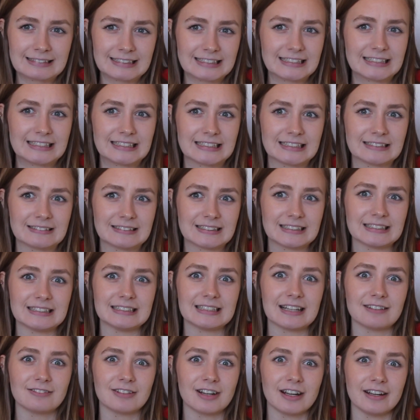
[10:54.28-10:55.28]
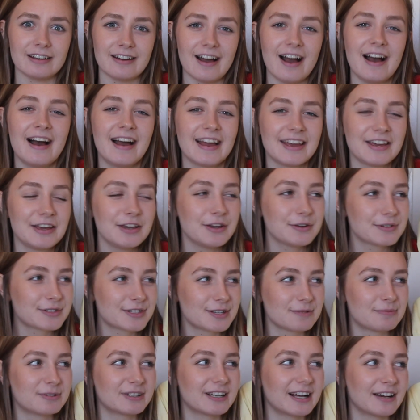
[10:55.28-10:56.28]
I think I'm saying that right. I
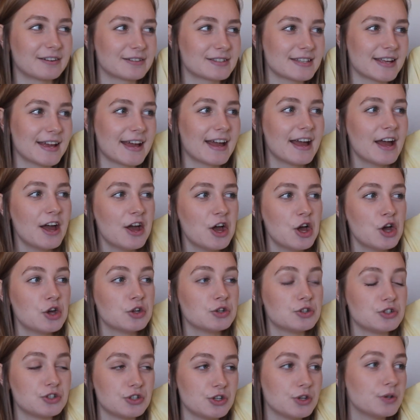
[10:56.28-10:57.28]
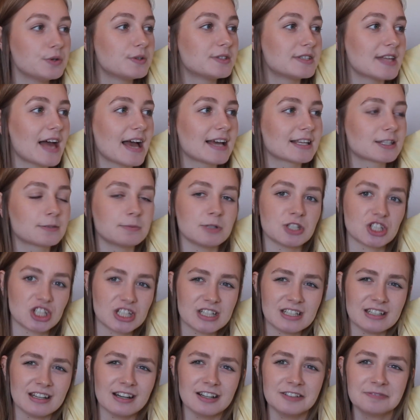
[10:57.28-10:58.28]
used to pronounce it Deus Ex
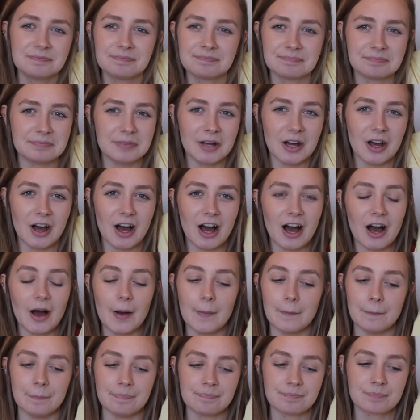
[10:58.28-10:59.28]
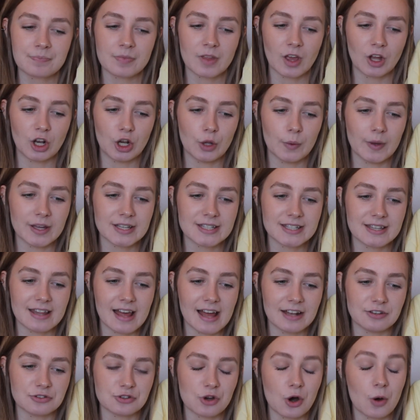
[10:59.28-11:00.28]
Machina, but Lewis then